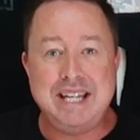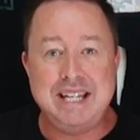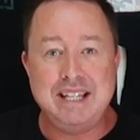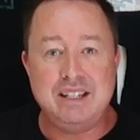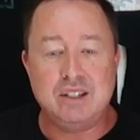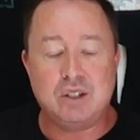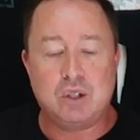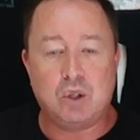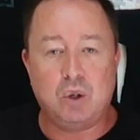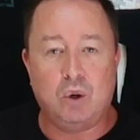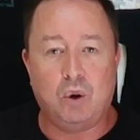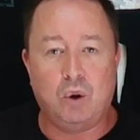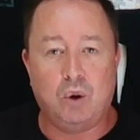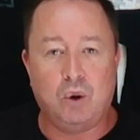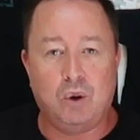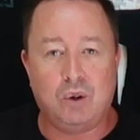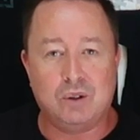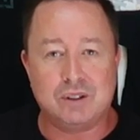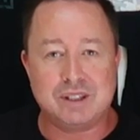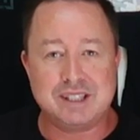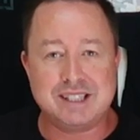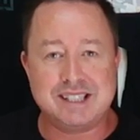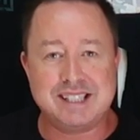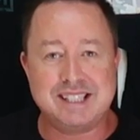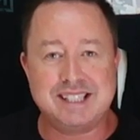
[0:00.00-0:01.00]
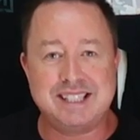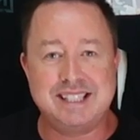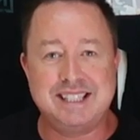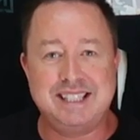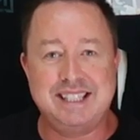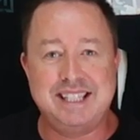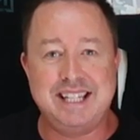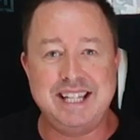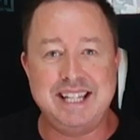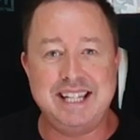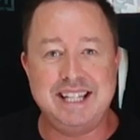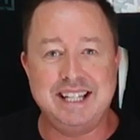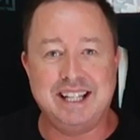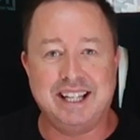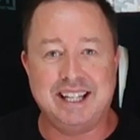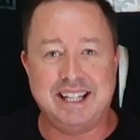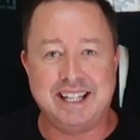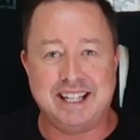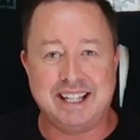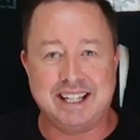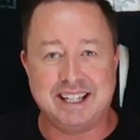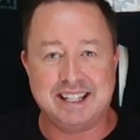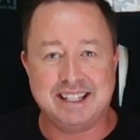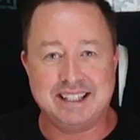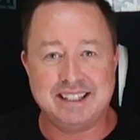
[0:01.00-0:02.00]
Being Caught
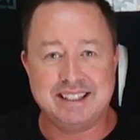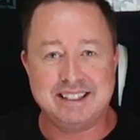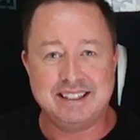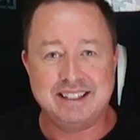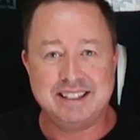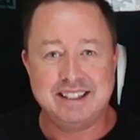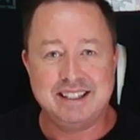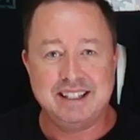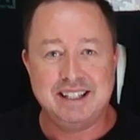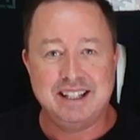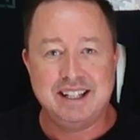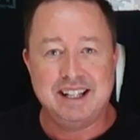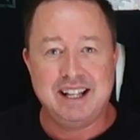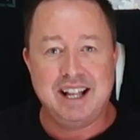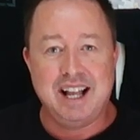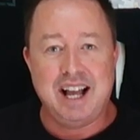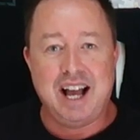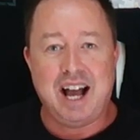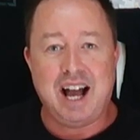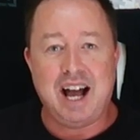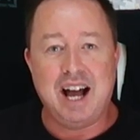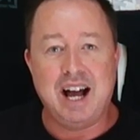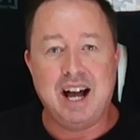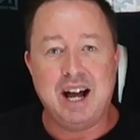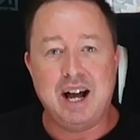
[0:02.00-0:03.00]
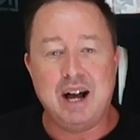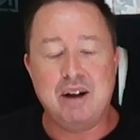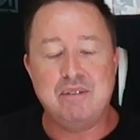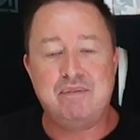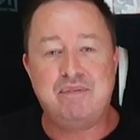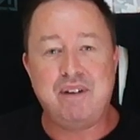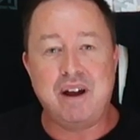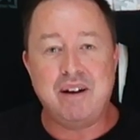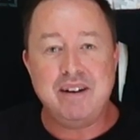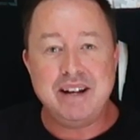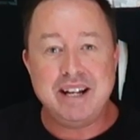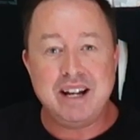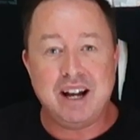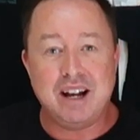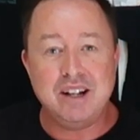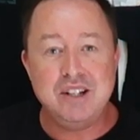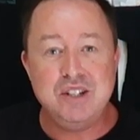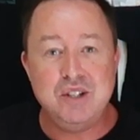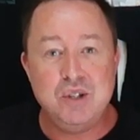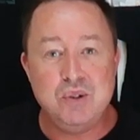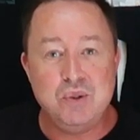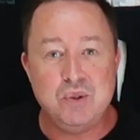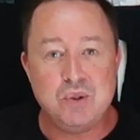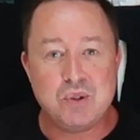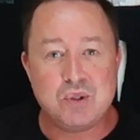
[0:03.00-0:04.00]
Stealing. A very
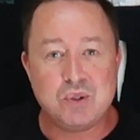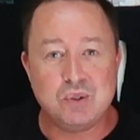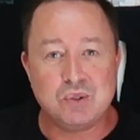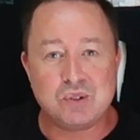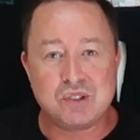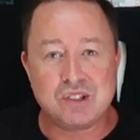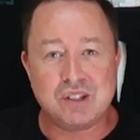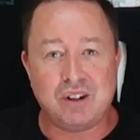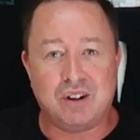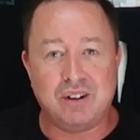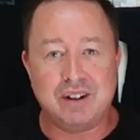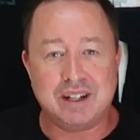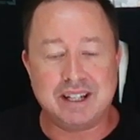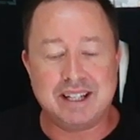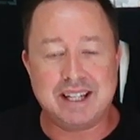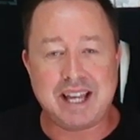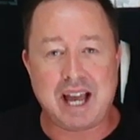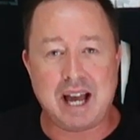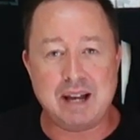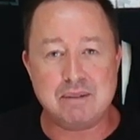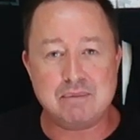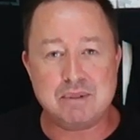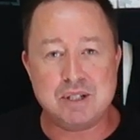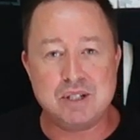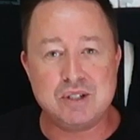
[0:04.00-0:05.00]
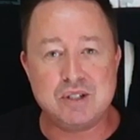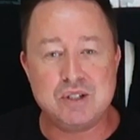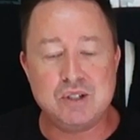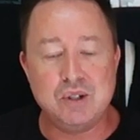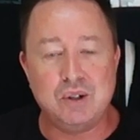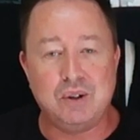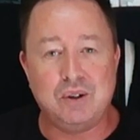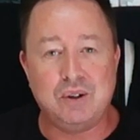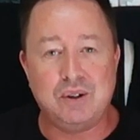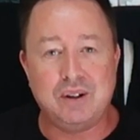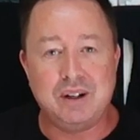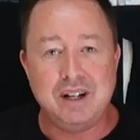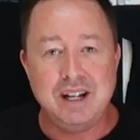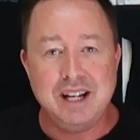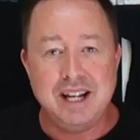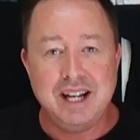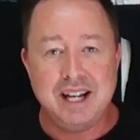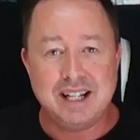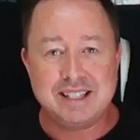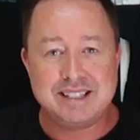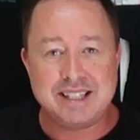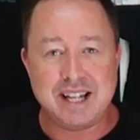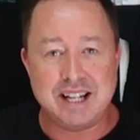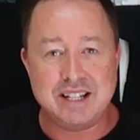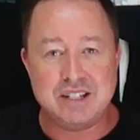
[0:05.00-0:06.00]
unusual song, captures your
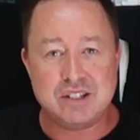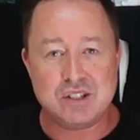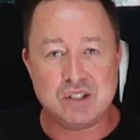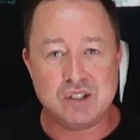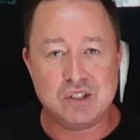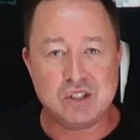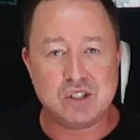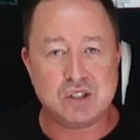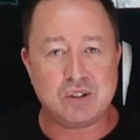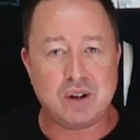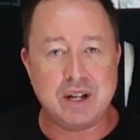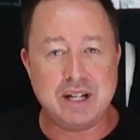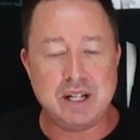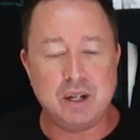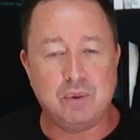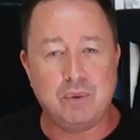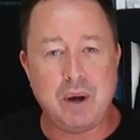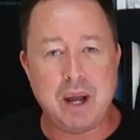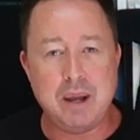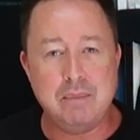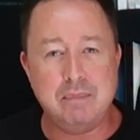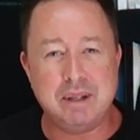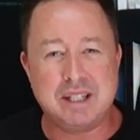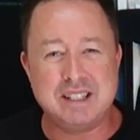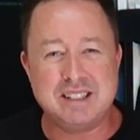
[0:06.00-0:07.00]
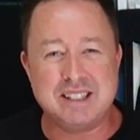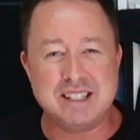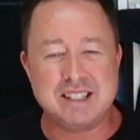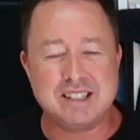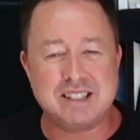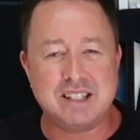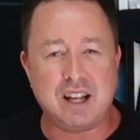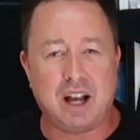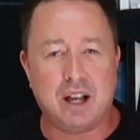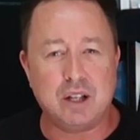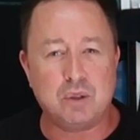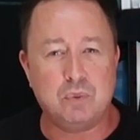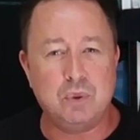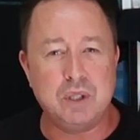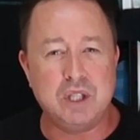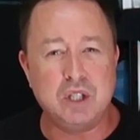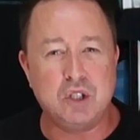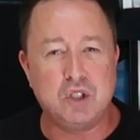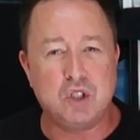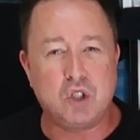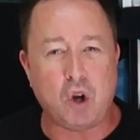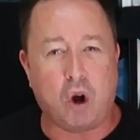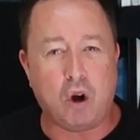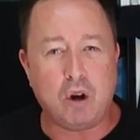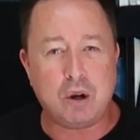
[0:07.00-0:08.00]
attention straight away because it starts with
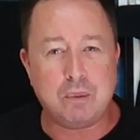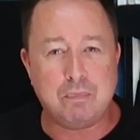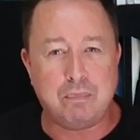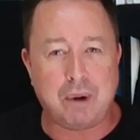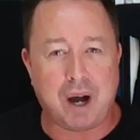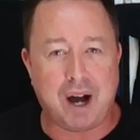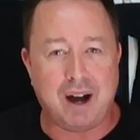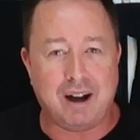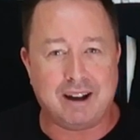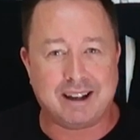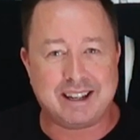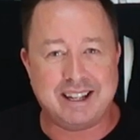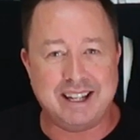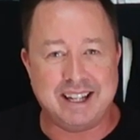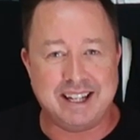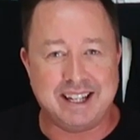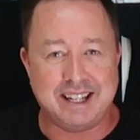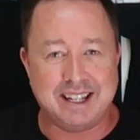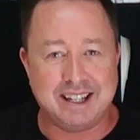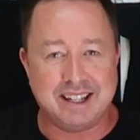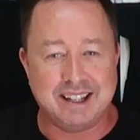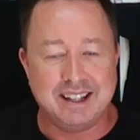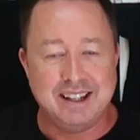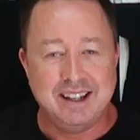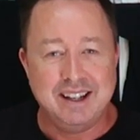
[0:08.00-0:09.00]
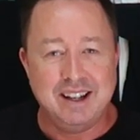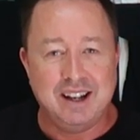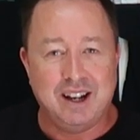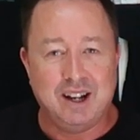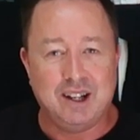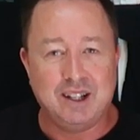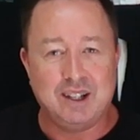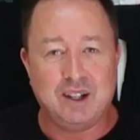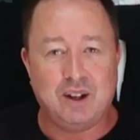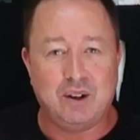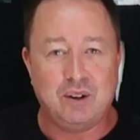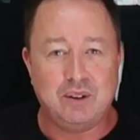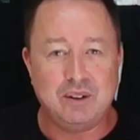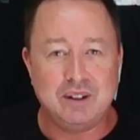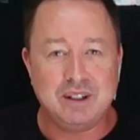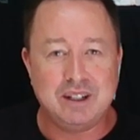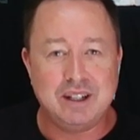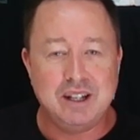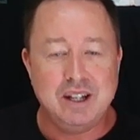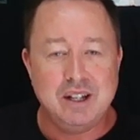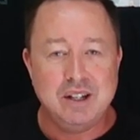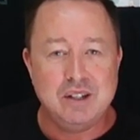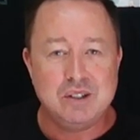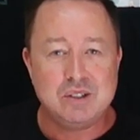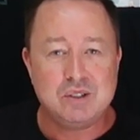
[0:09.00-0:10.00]
a dog barking
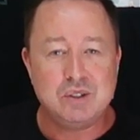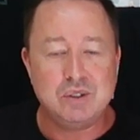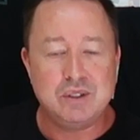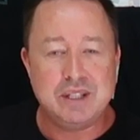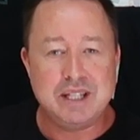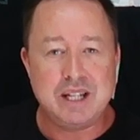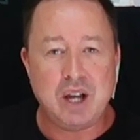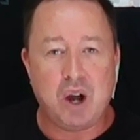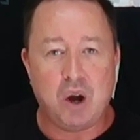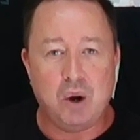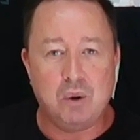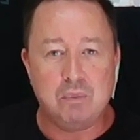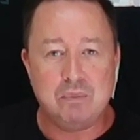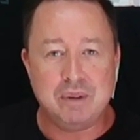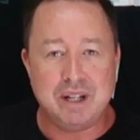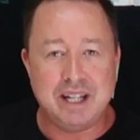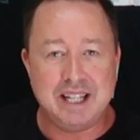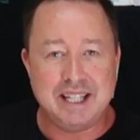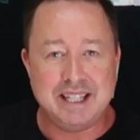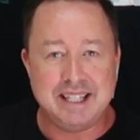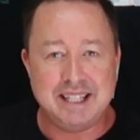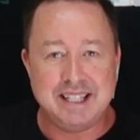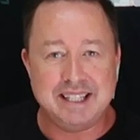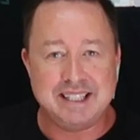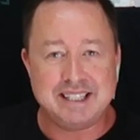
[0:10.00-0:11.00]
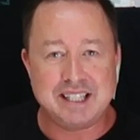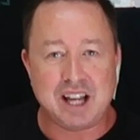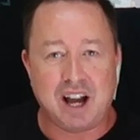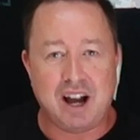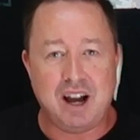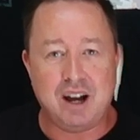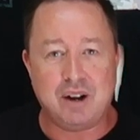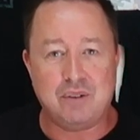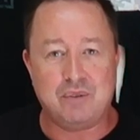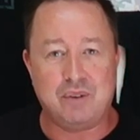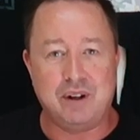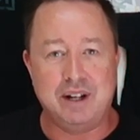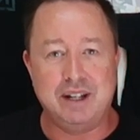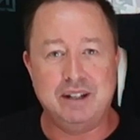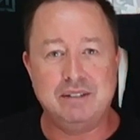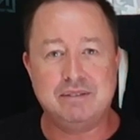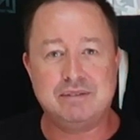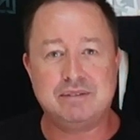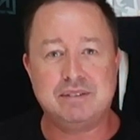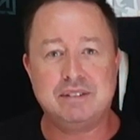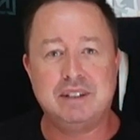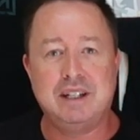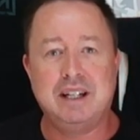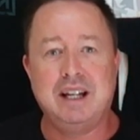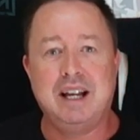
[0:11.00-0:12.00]
along to the opening guitar
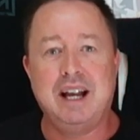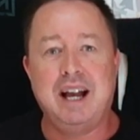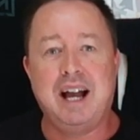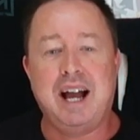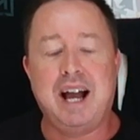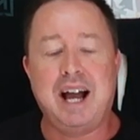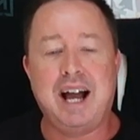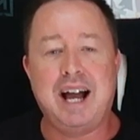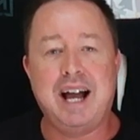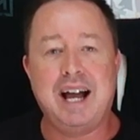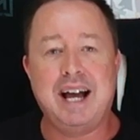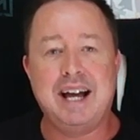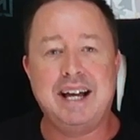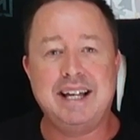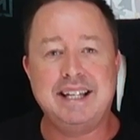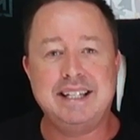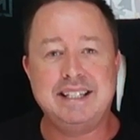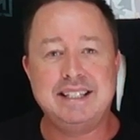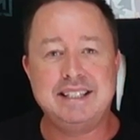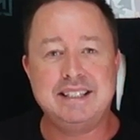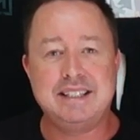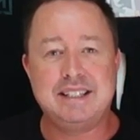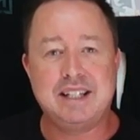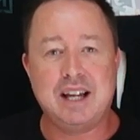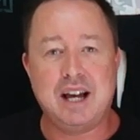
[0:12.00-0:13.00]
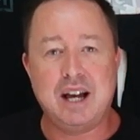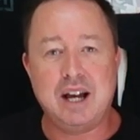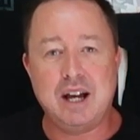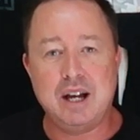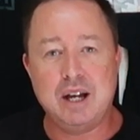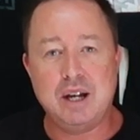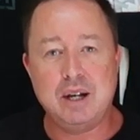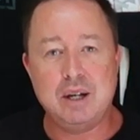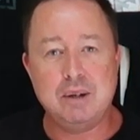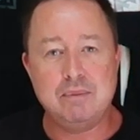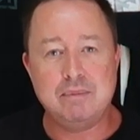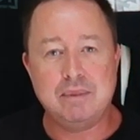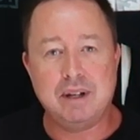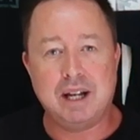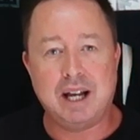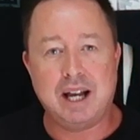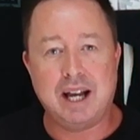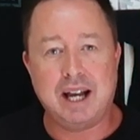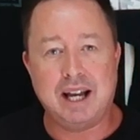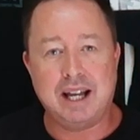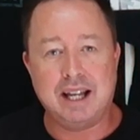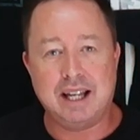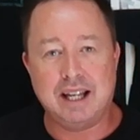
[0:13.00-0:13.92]
riff, and the